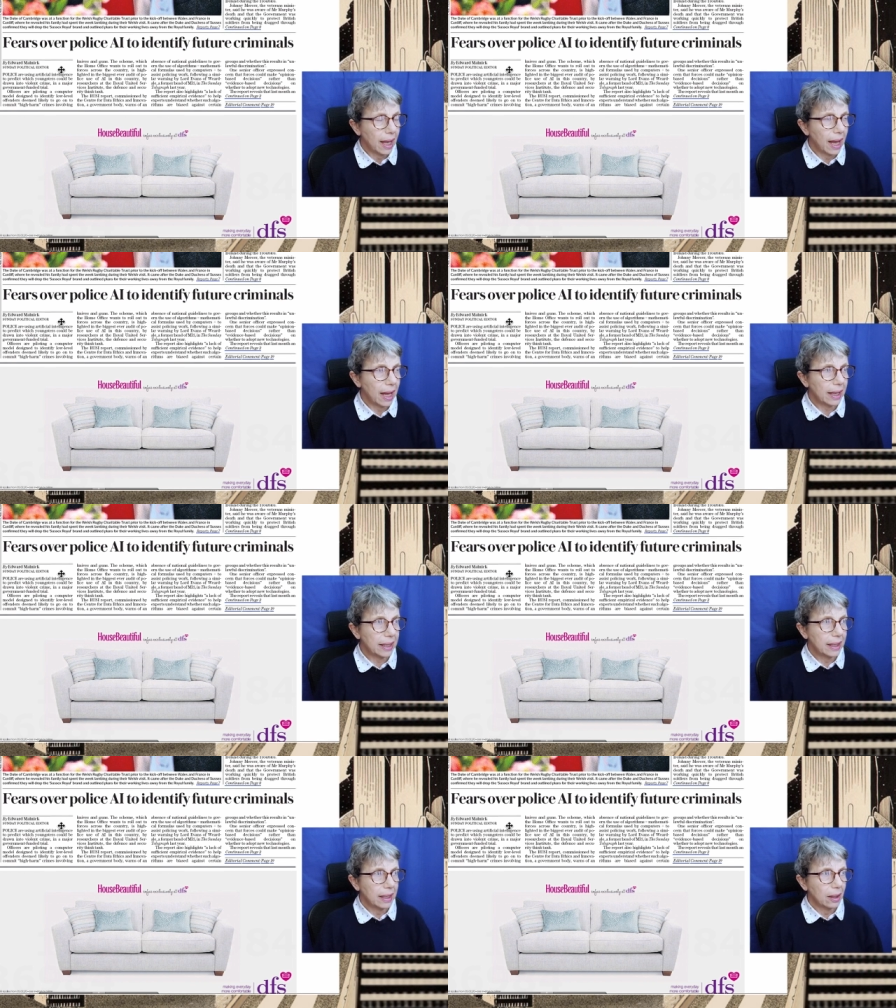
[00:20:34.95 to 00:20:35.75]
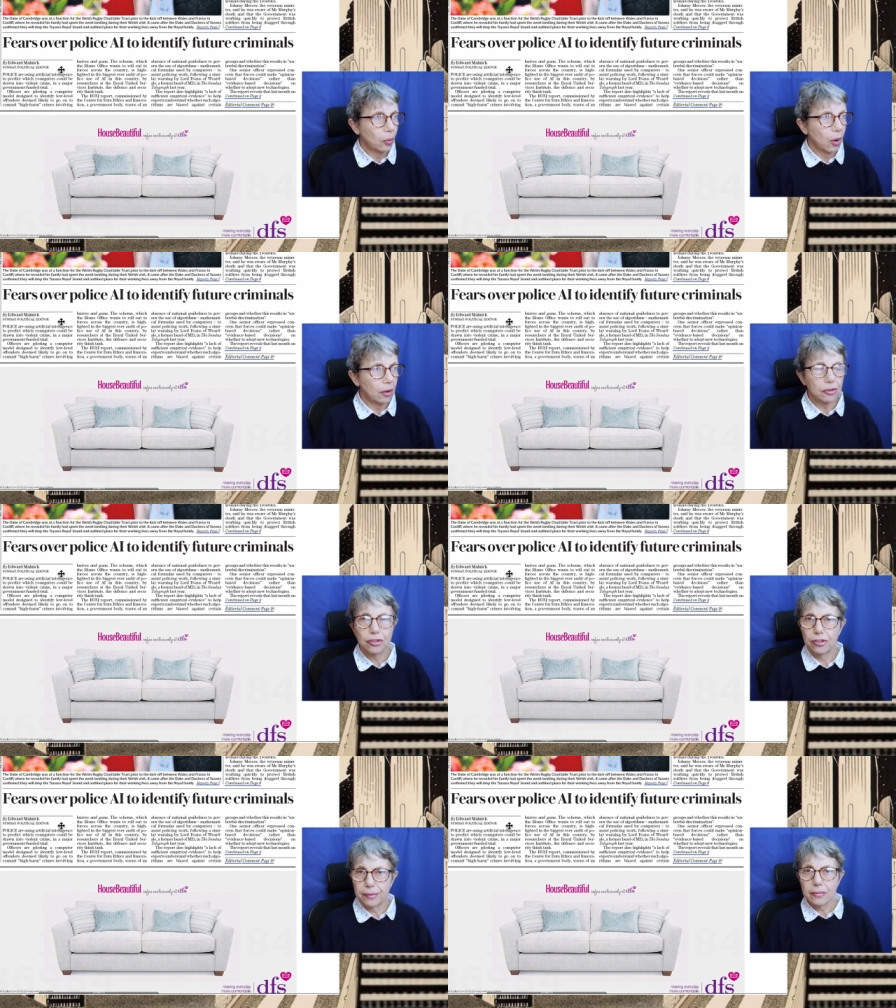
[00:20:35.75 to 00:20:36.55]
I
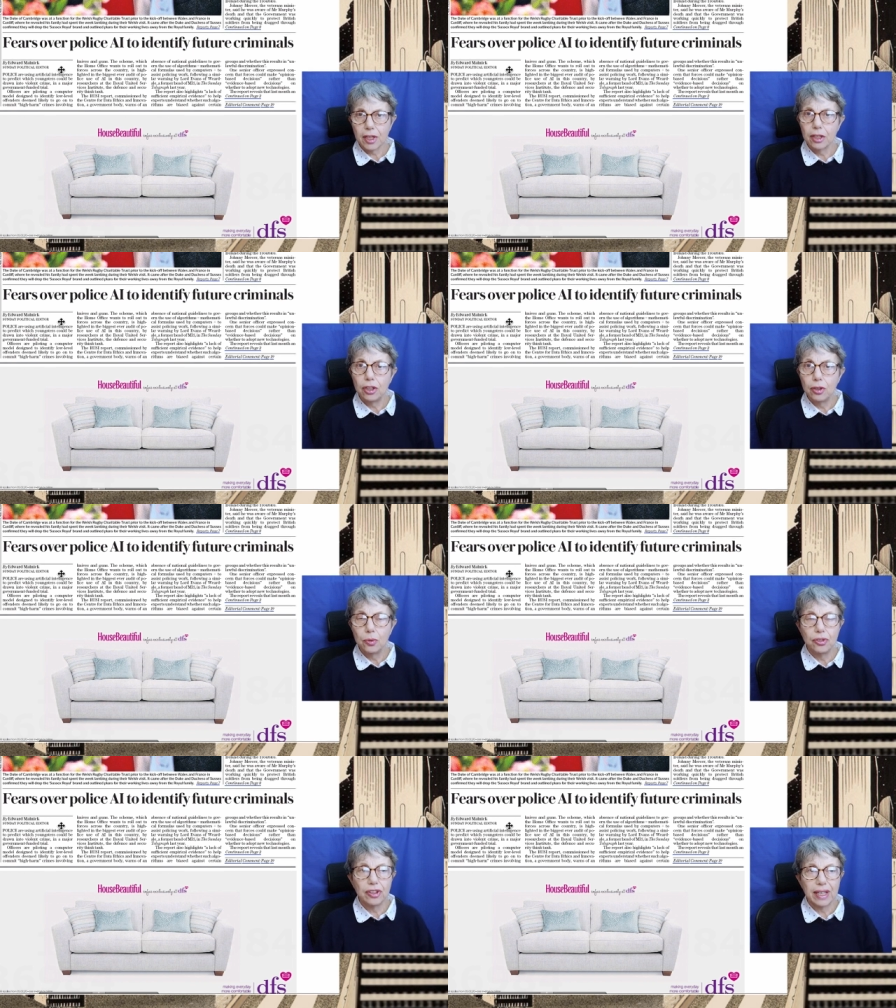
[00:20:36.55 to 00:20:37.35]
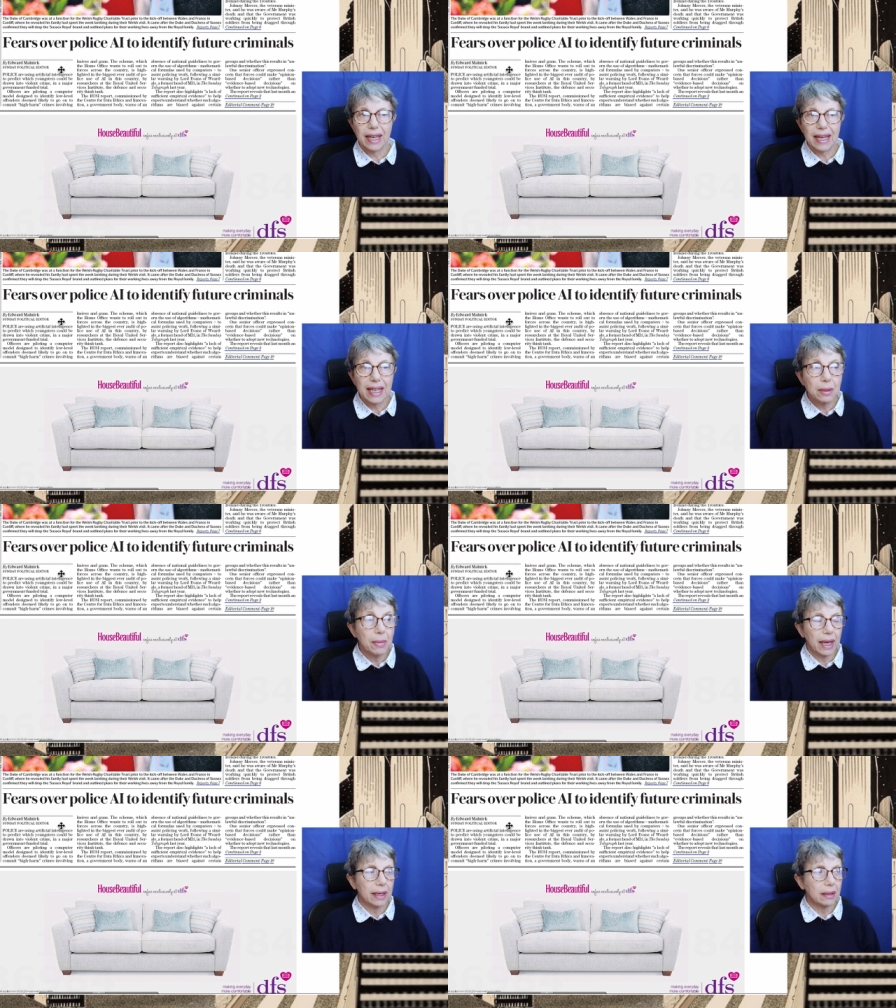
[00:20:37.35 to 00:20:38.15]
was using
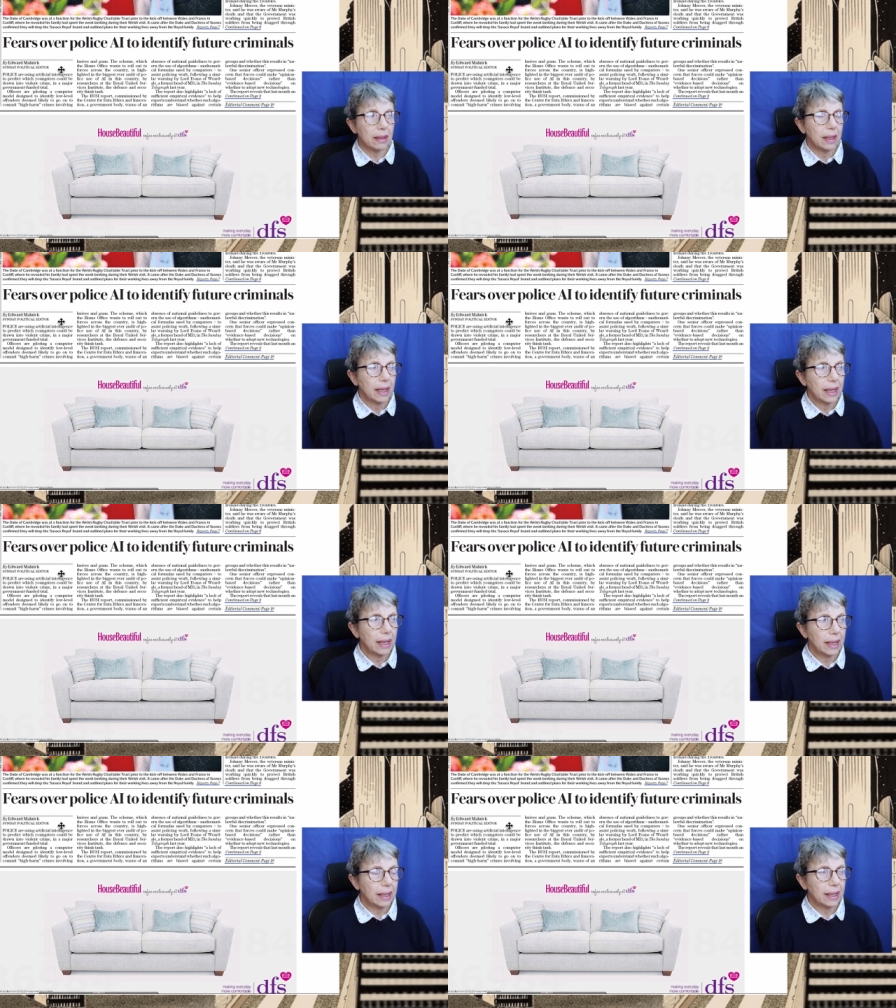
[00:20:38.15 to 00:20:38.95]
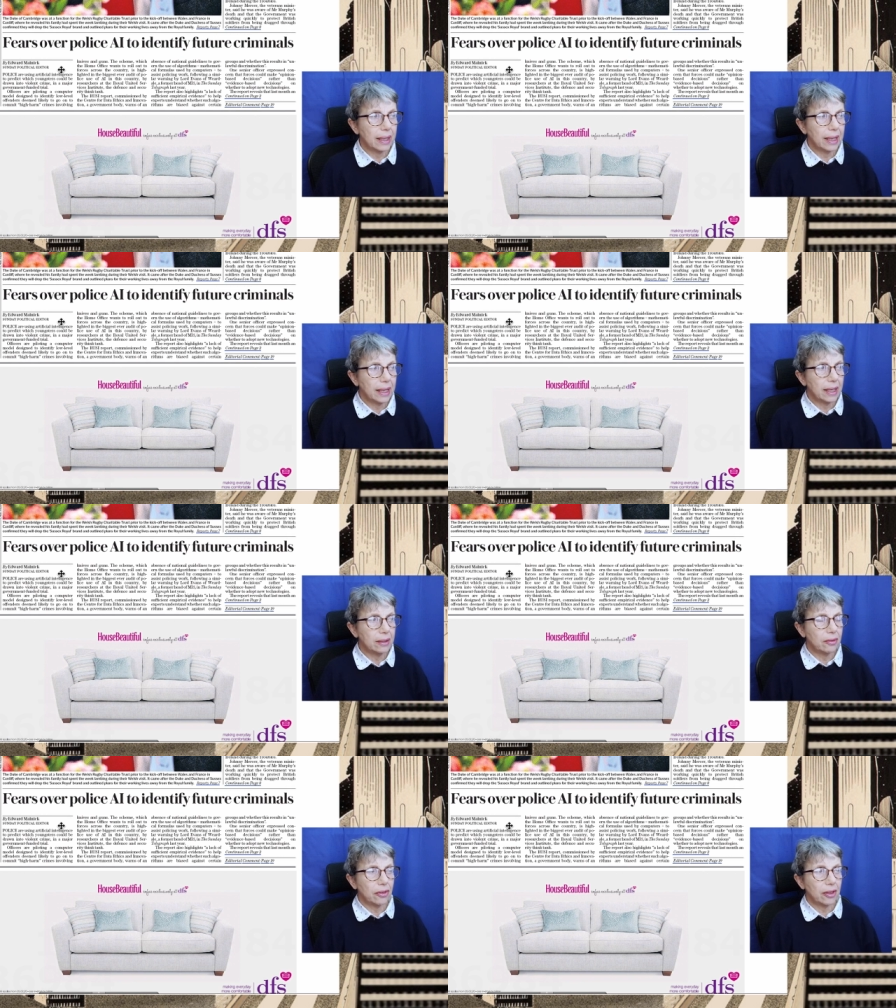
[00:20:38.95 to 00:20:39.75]
email
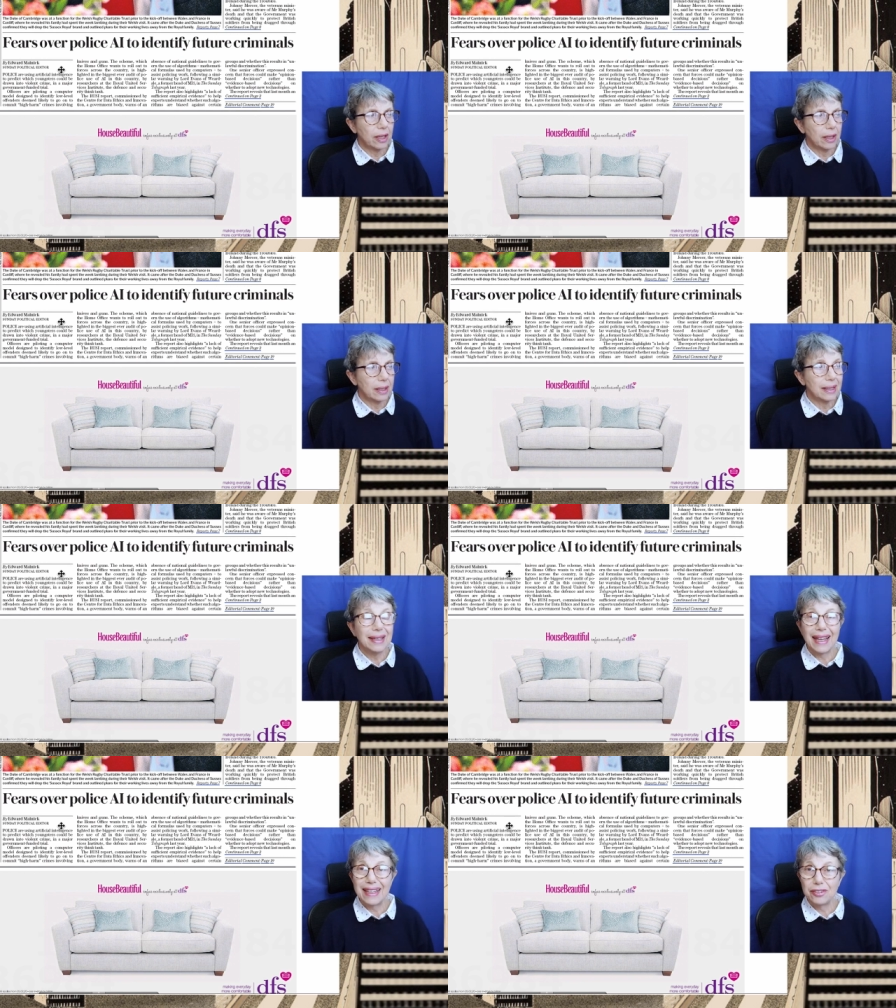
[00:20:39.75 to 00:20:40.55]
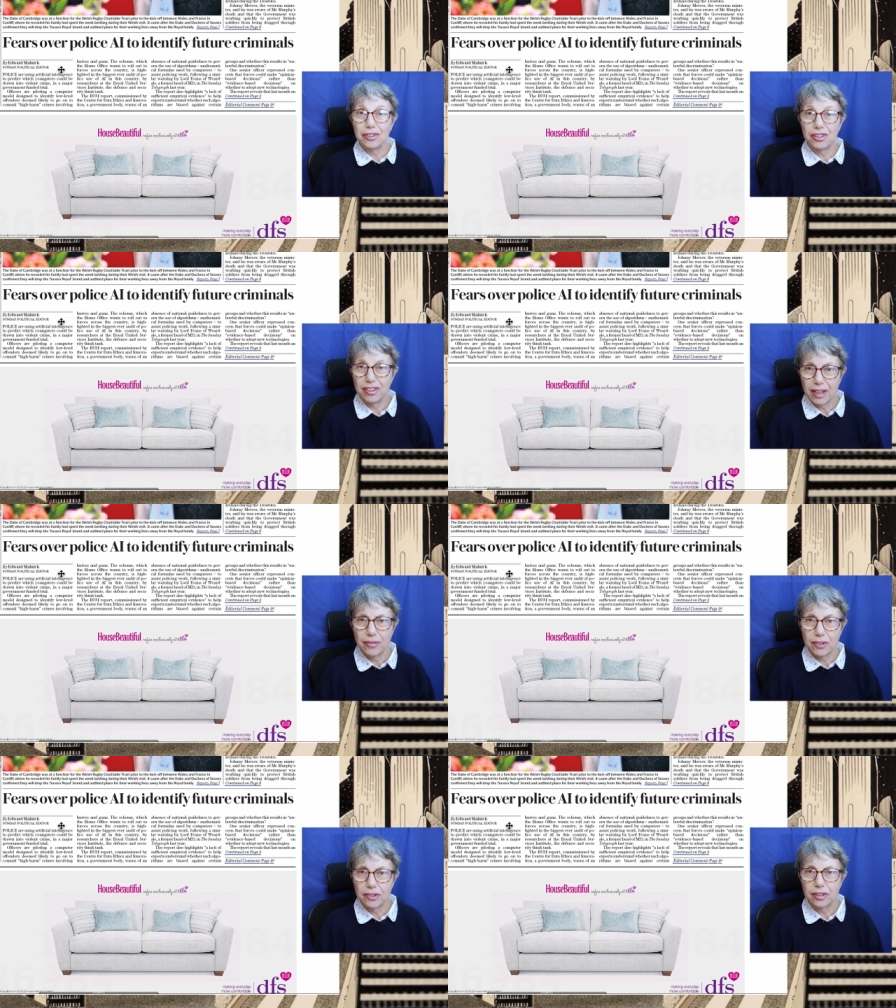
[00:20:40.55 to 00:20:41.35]
in the late
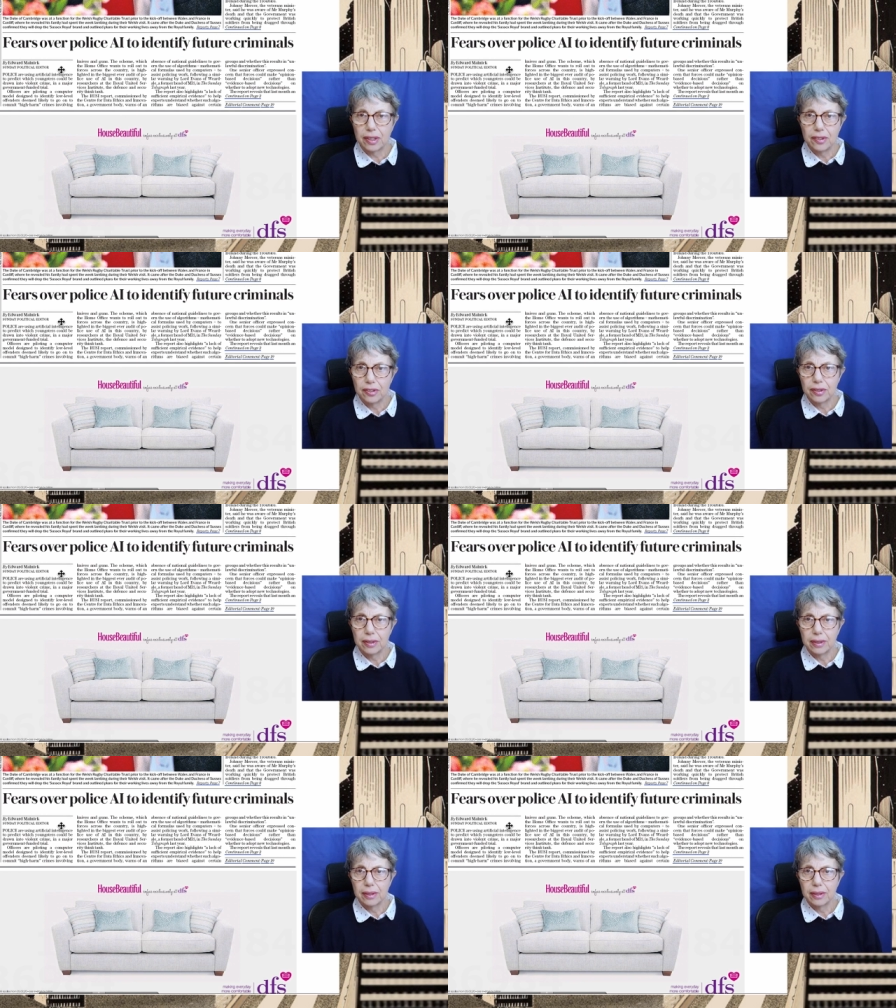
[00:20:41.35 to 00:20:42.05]
70s